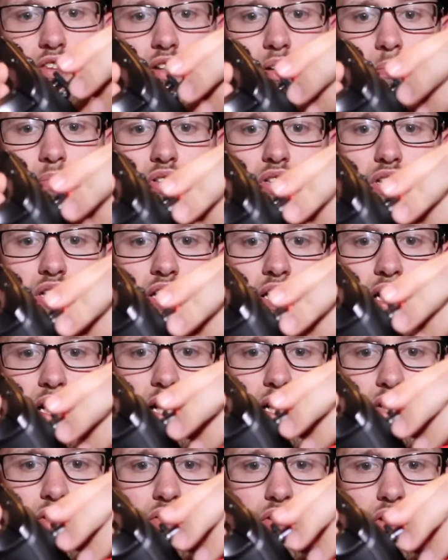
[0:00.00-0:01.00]
thumbstick
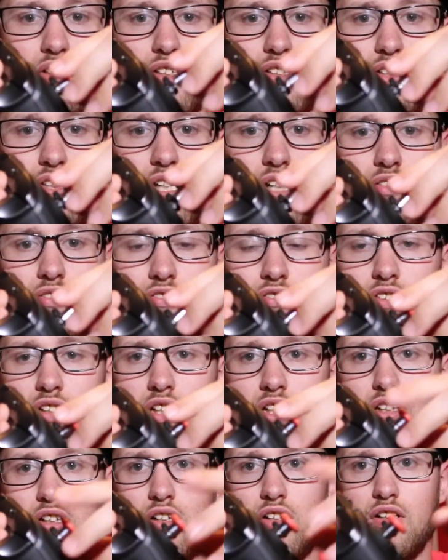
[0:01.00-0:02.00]
actually does not
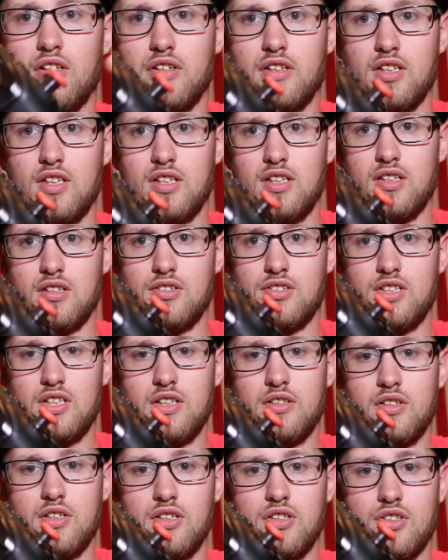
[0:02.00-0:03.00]
fit on the
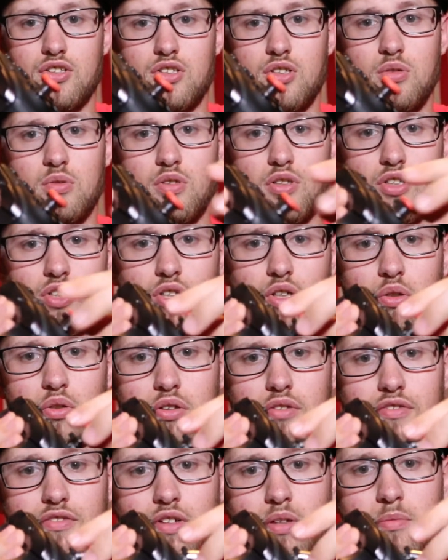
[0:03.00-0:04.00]
Series 2
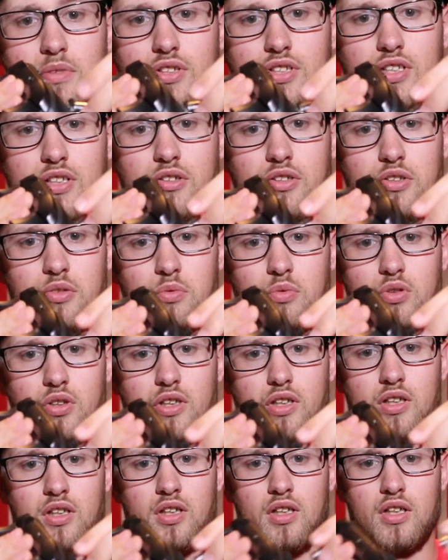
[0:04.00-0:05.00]
controller from the Series 1.